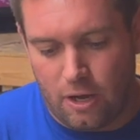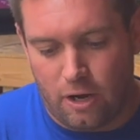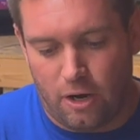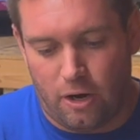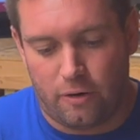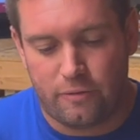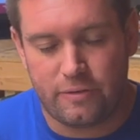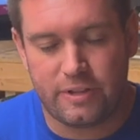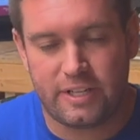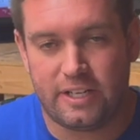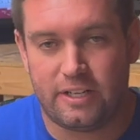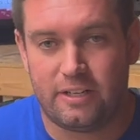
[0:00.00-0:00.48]

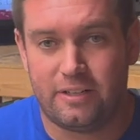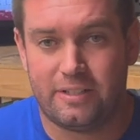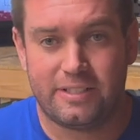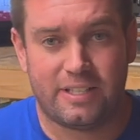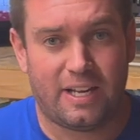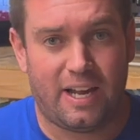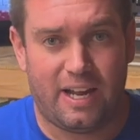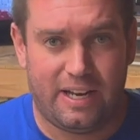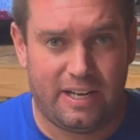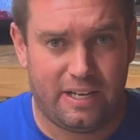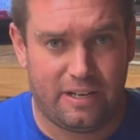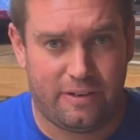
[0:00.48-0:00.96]
Over the years,
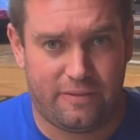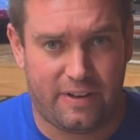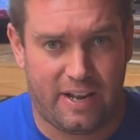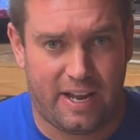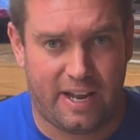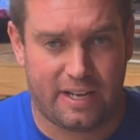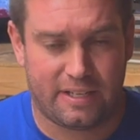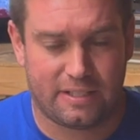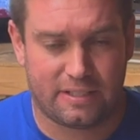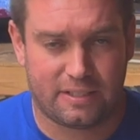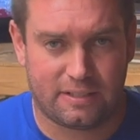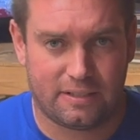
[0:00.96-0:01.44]
I have
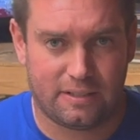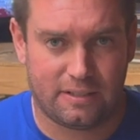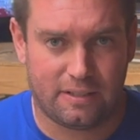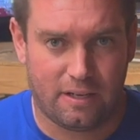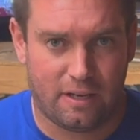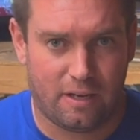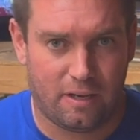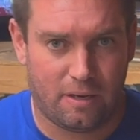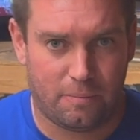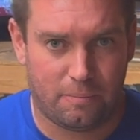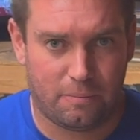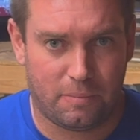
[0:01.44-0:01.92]
asked
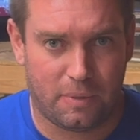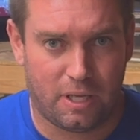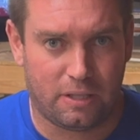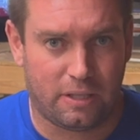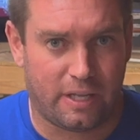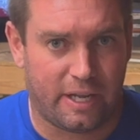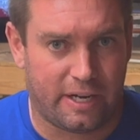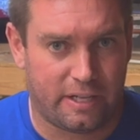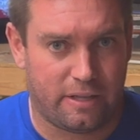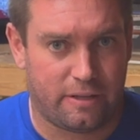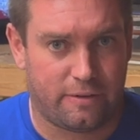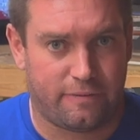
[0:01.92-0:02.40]
um, a
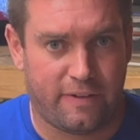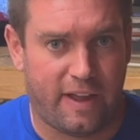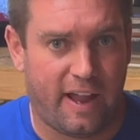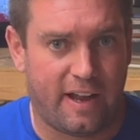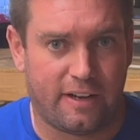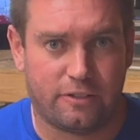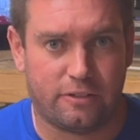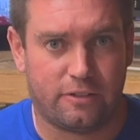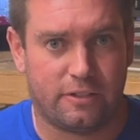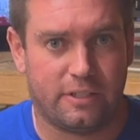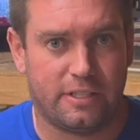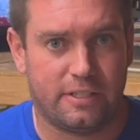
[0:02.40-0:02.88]
lot of the
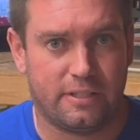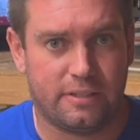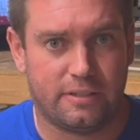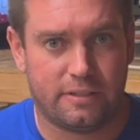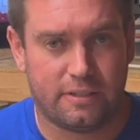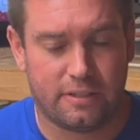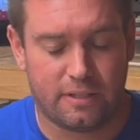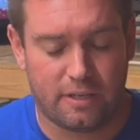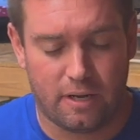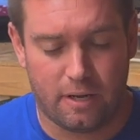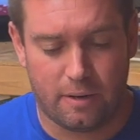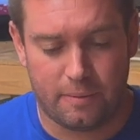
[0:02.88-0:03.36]

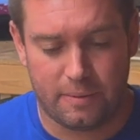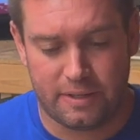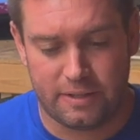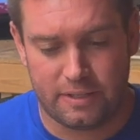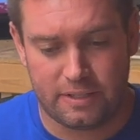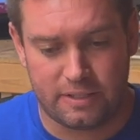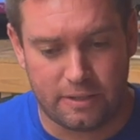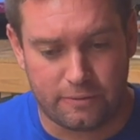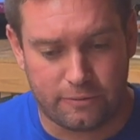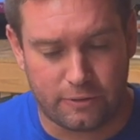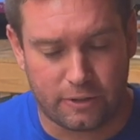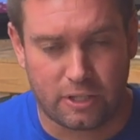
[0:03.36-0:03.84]
factories um, and the
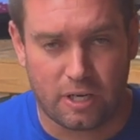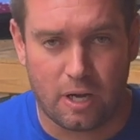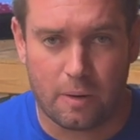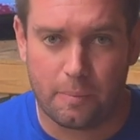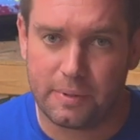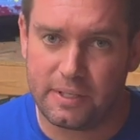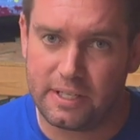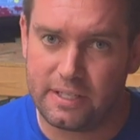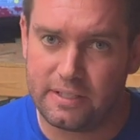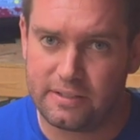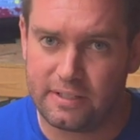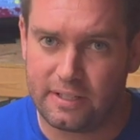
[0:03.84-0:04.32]
different
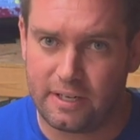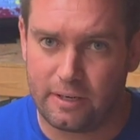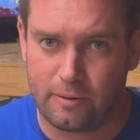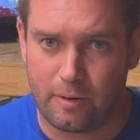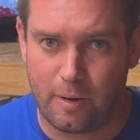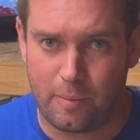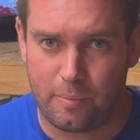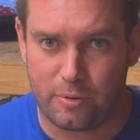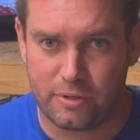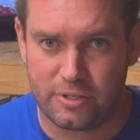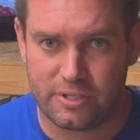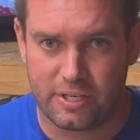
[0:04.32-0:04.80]
companies that I
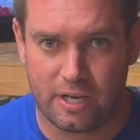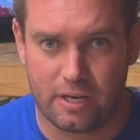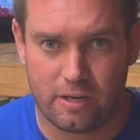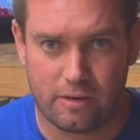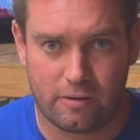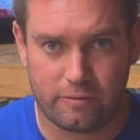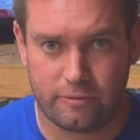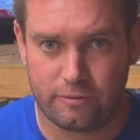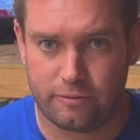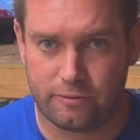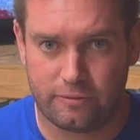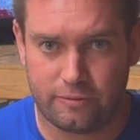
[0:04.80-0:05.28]
represent
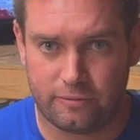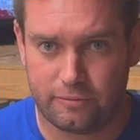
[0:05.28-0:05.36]
of